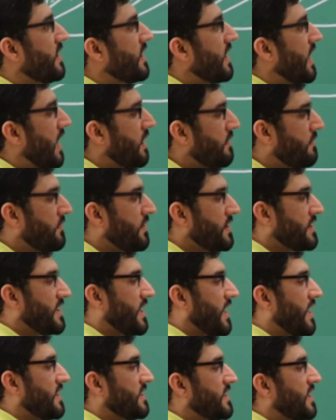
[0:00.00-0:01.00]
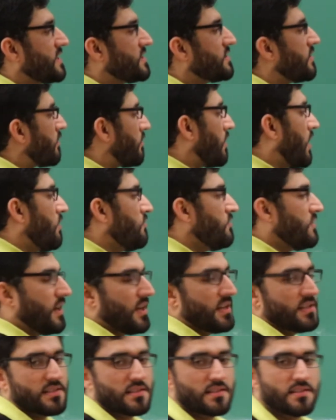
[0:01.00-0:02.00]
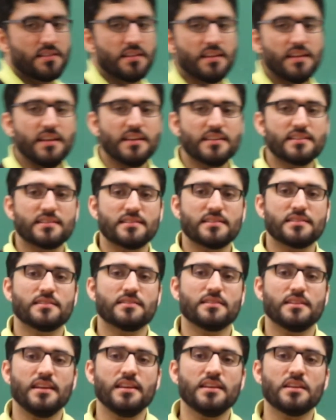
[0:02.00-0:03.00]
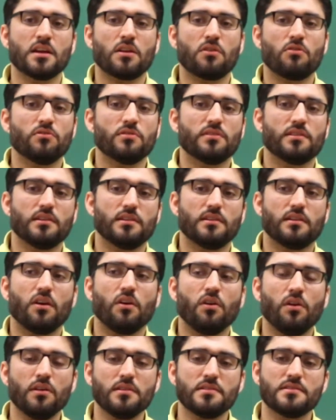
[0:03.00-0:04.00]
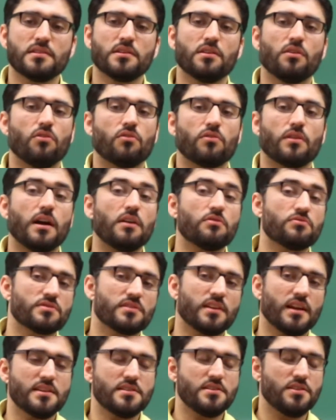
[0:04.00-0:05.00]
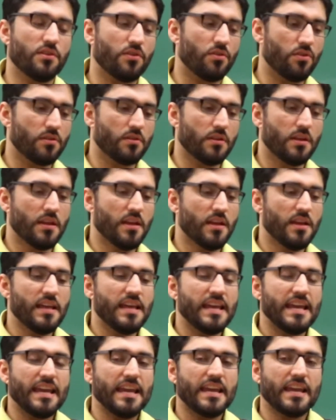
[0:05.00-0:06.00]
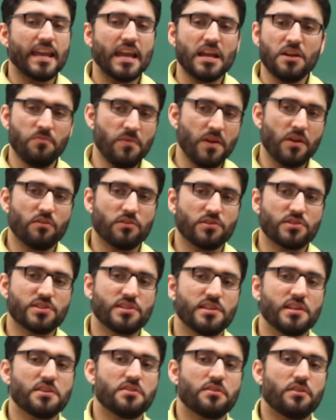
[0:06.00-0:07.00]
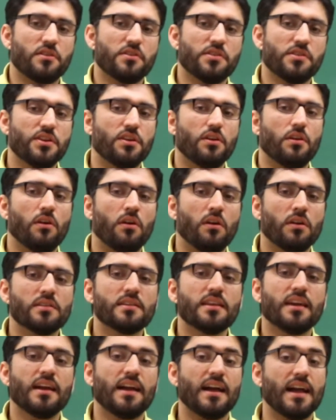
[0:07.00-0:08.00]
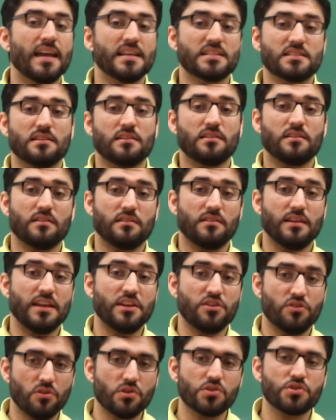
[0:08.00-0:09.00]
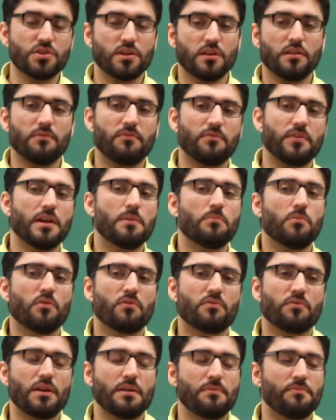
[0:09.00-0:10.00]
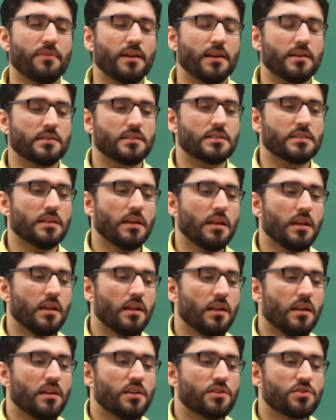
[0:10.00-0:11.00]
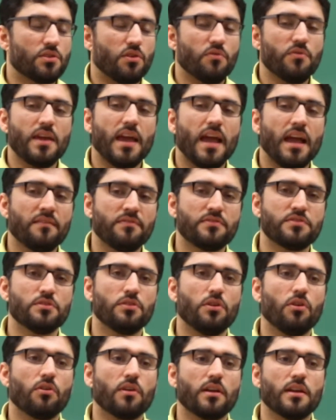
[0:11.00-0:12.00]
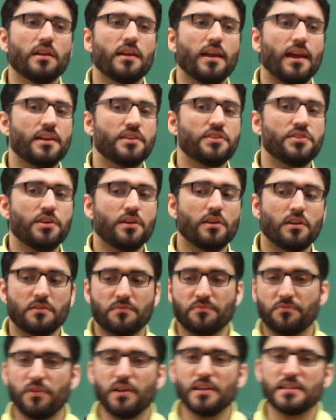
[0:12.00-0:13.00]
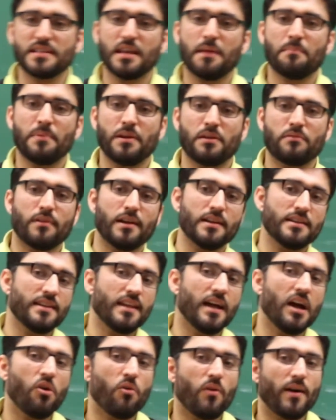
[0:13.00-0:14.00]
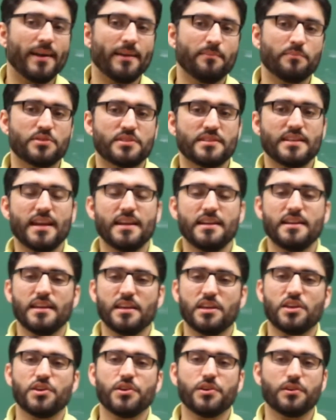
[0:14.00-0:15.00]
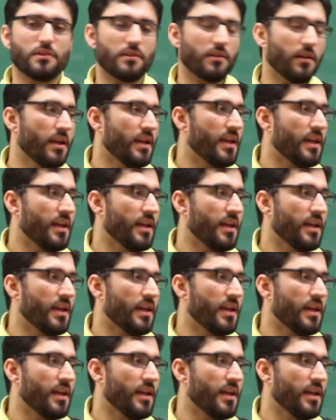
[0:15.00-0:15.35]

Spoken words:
everything that's around us is either on the earth or outside the earth. Can we consider earth as an inertial frame of reference? So we have to look at the earth. For example, right now I am standing here,